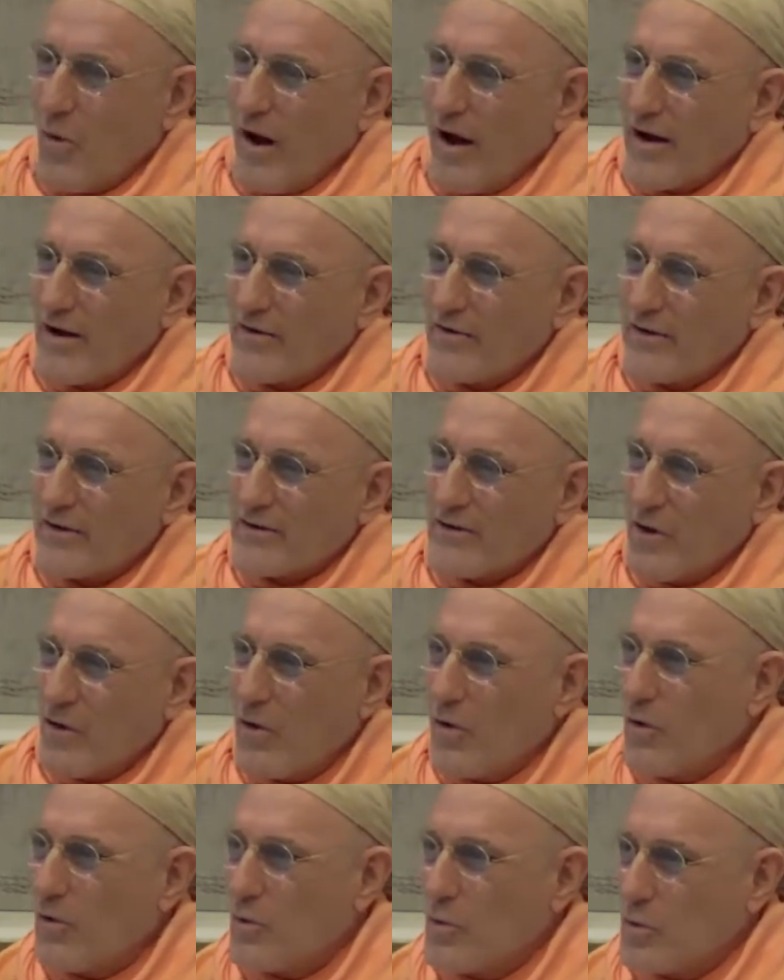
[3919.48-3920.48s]
It doesn't
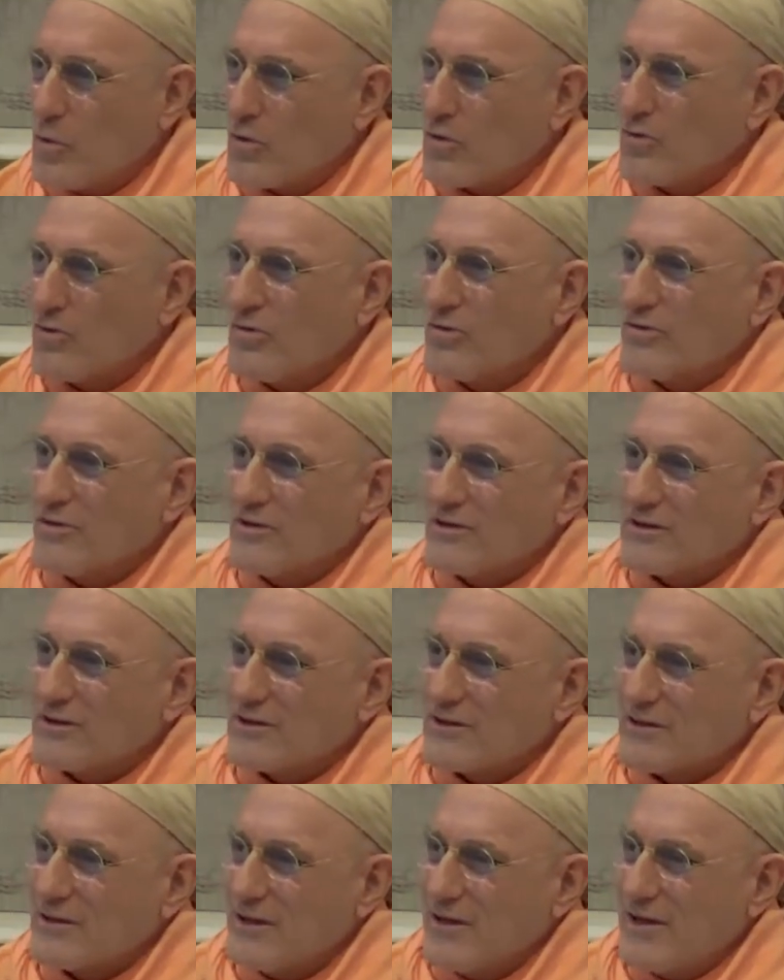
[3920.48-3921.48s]
require that the whole
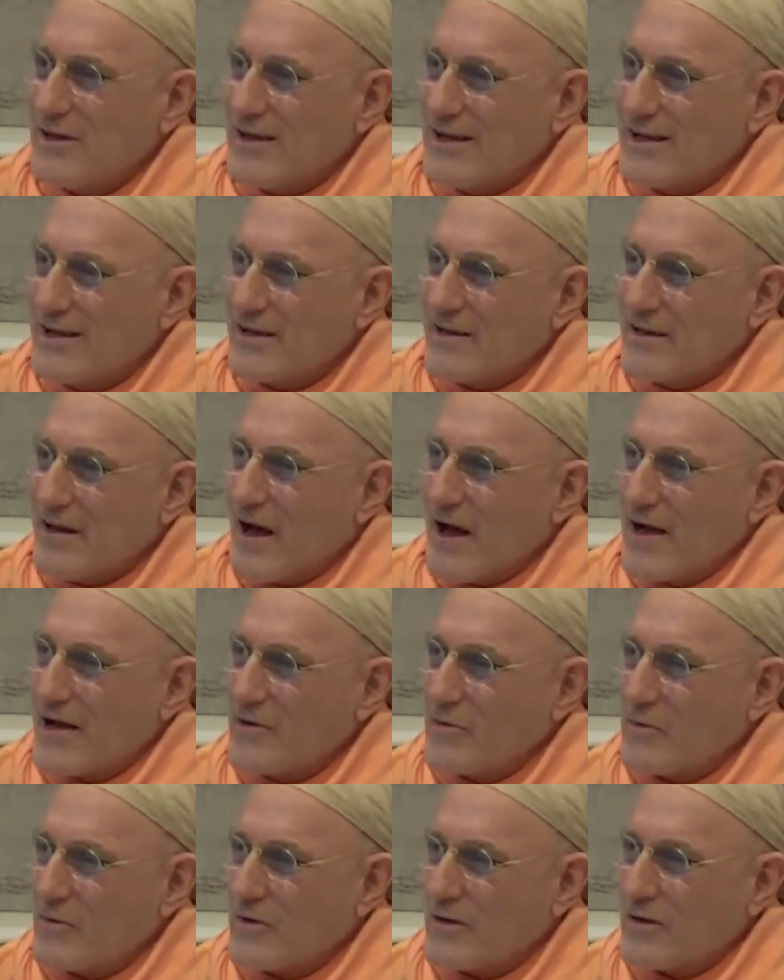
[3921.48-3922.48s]
world is
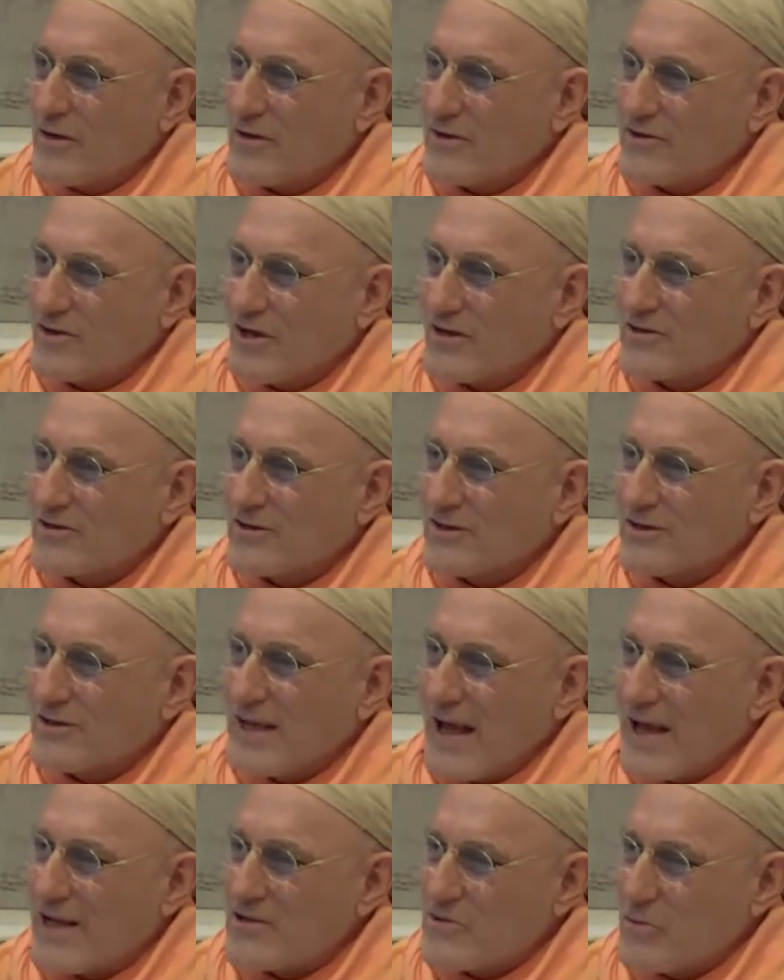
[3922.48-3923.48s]
in line
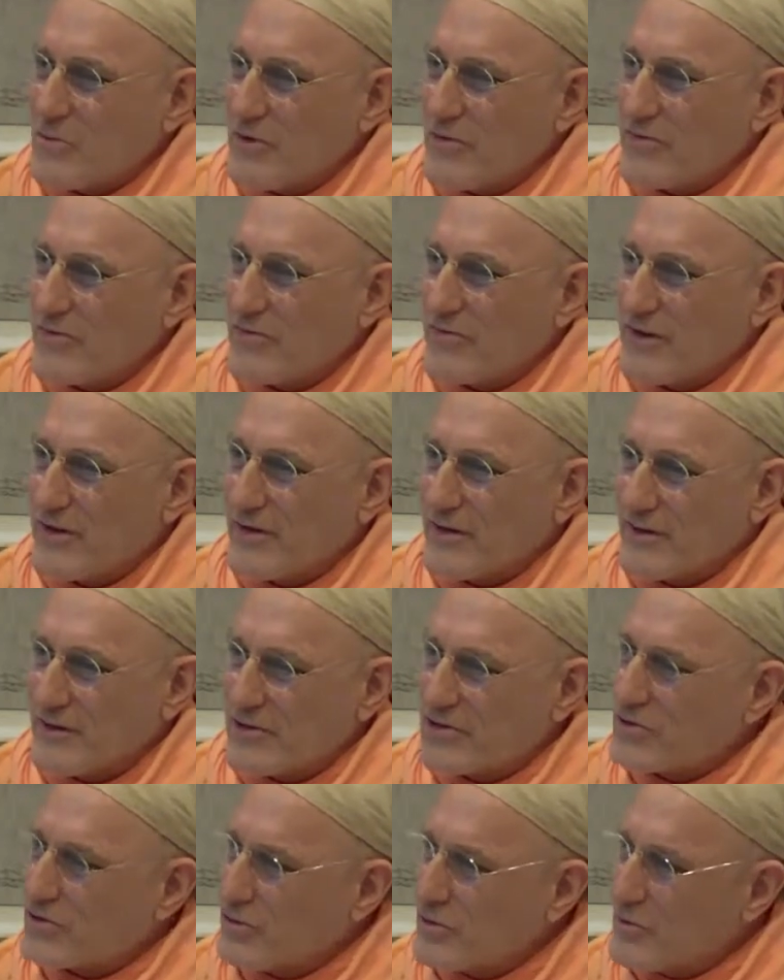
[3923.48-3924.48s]
with justice as
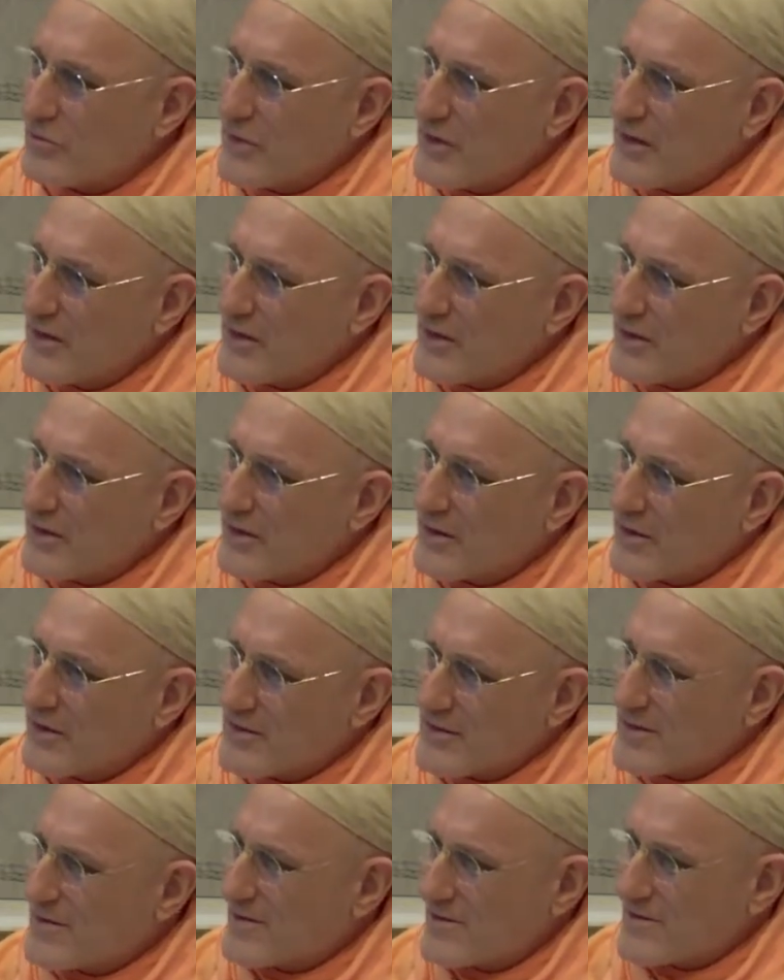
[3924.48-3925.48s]
we feel it
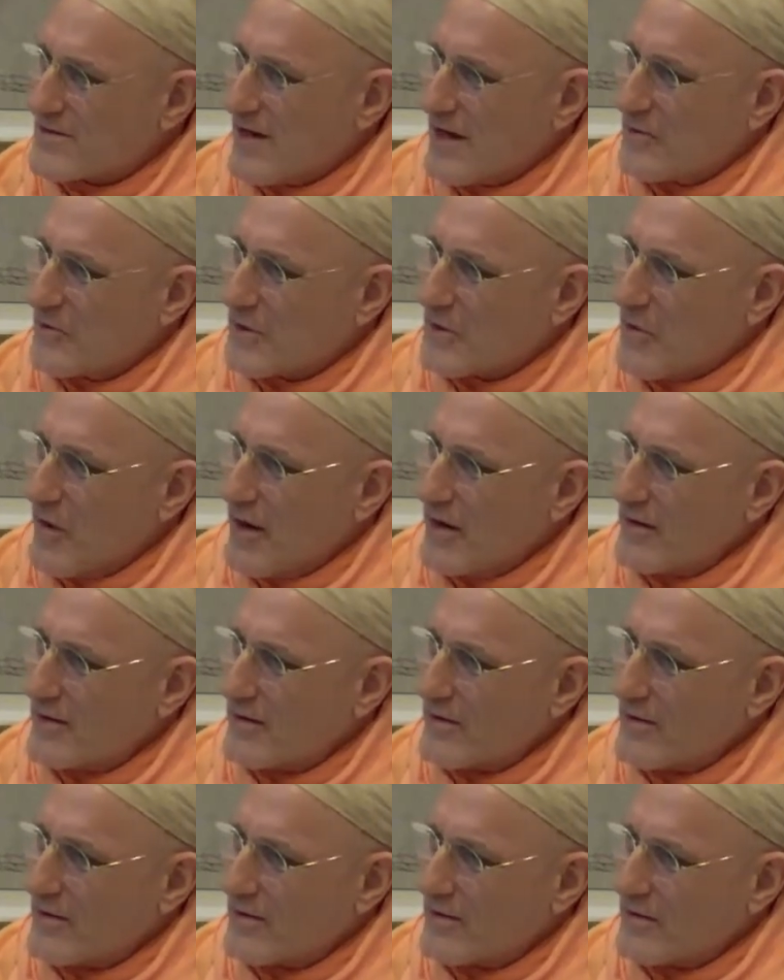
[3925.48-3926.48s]
should be, because
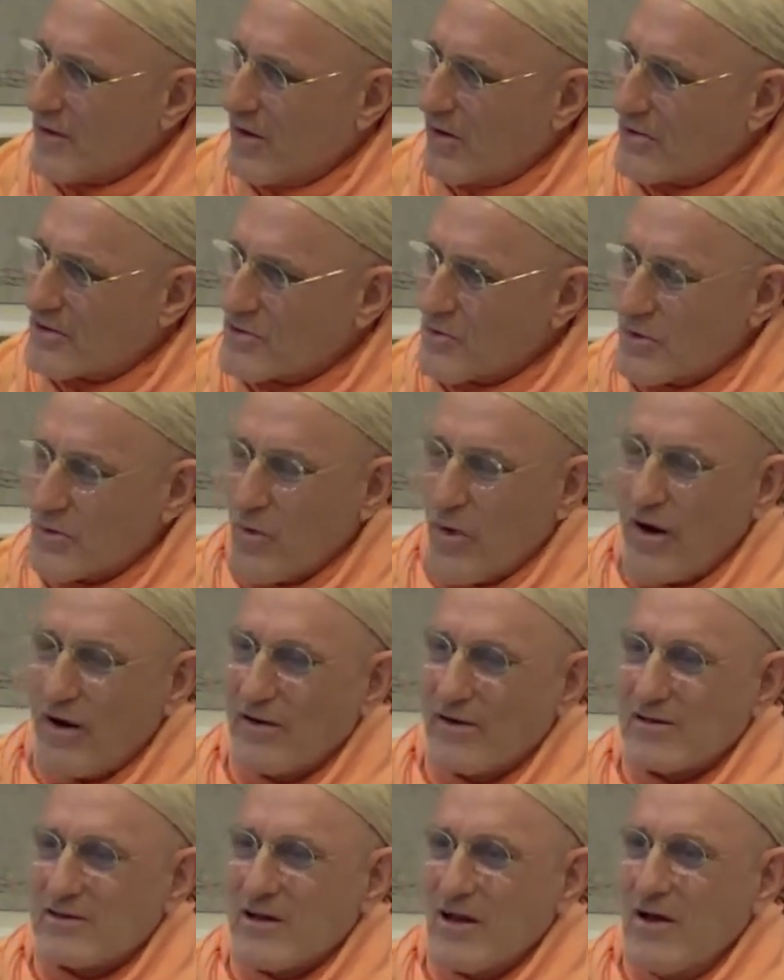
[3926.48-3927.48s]
it's not required.
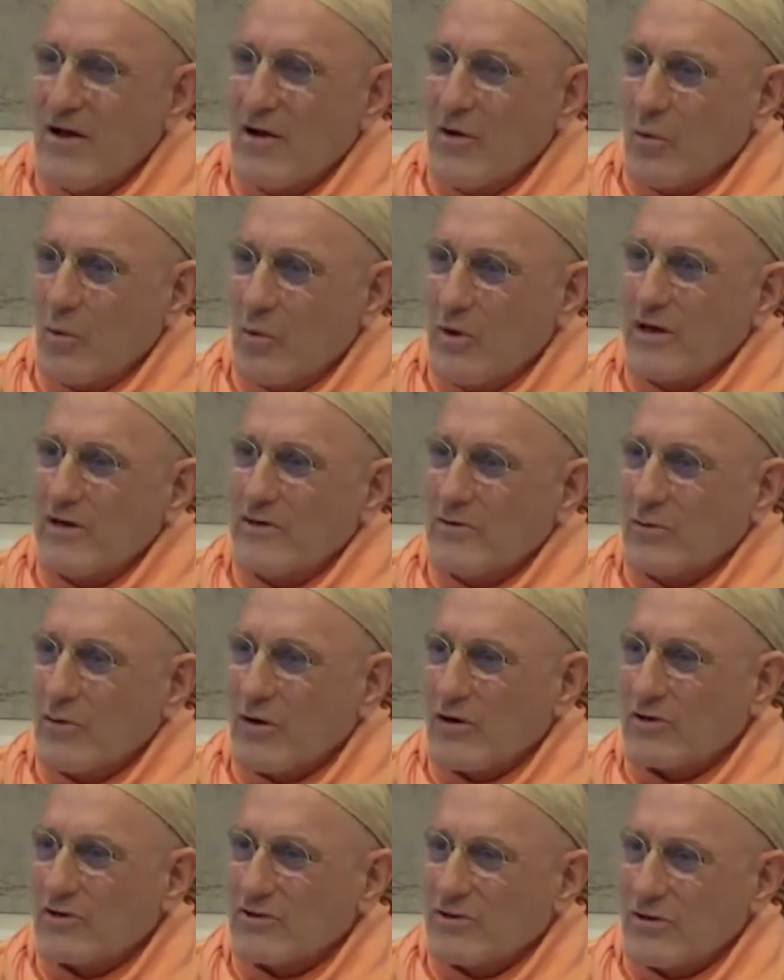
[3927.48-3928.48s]
All that's required is
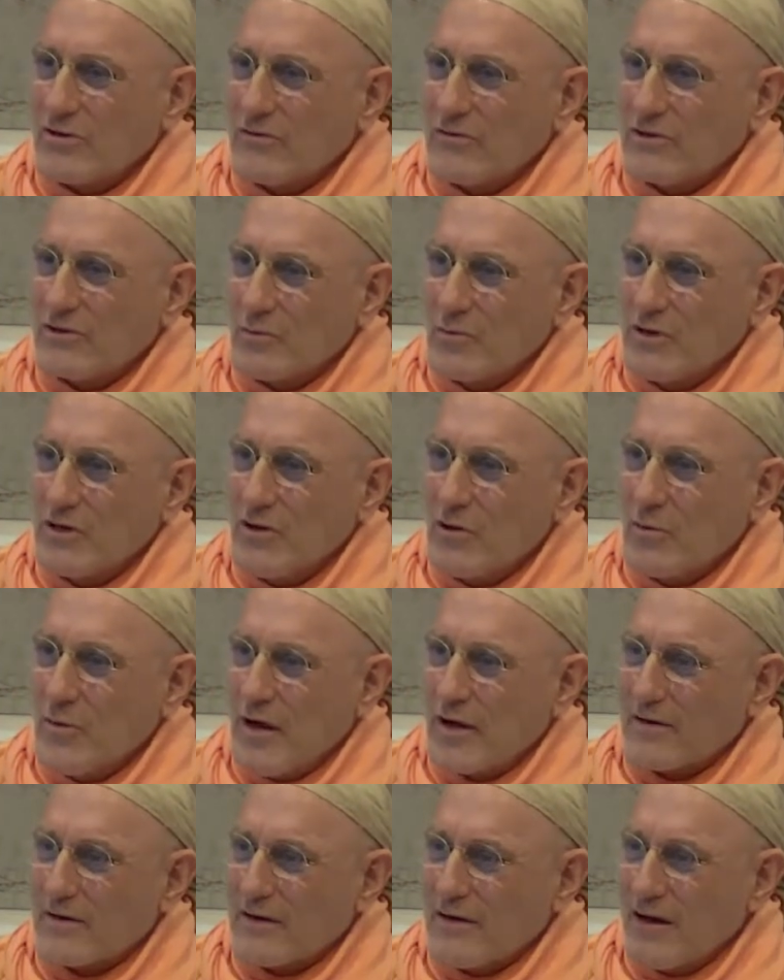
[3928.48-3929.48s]
we do our
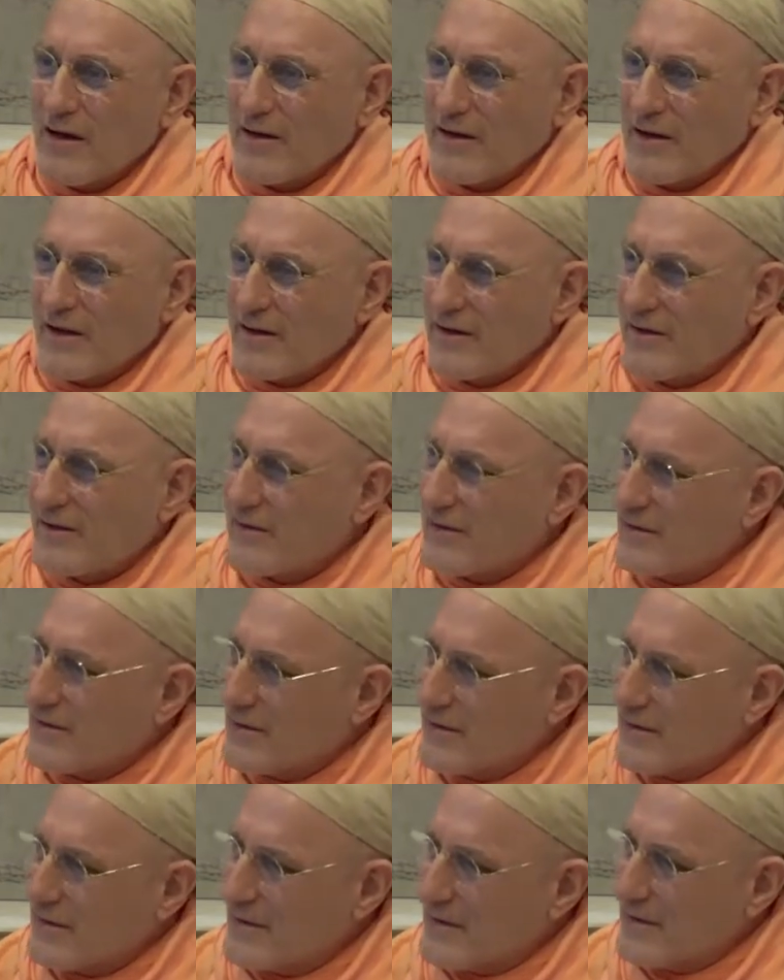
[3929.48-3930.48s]
service, we go back to
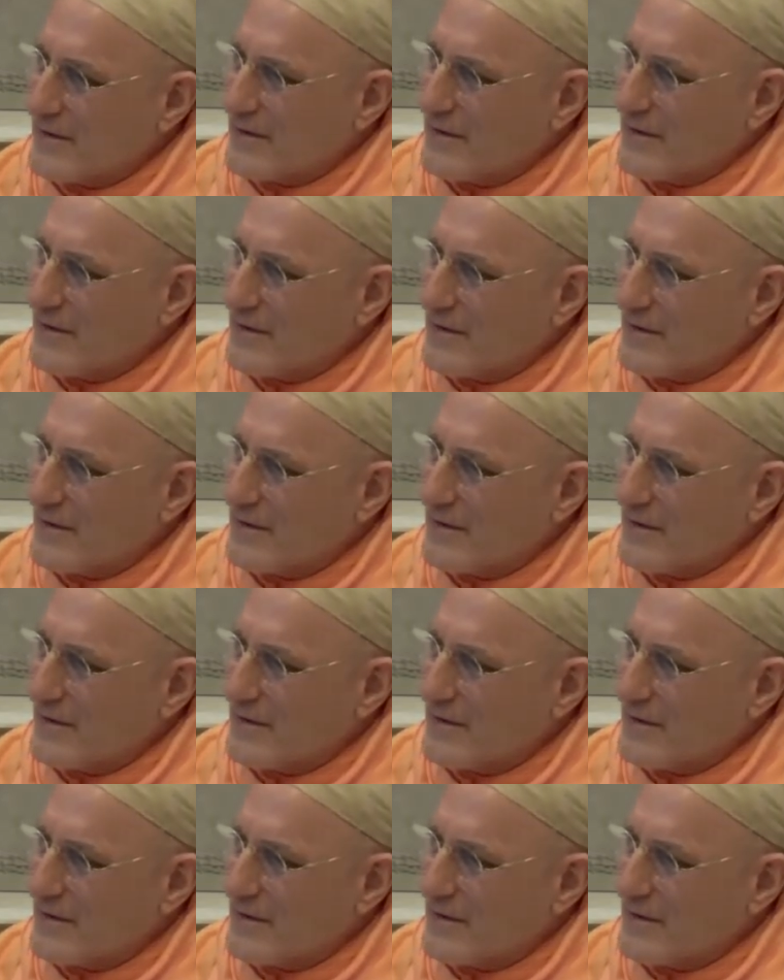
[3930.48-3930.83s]
Godhead.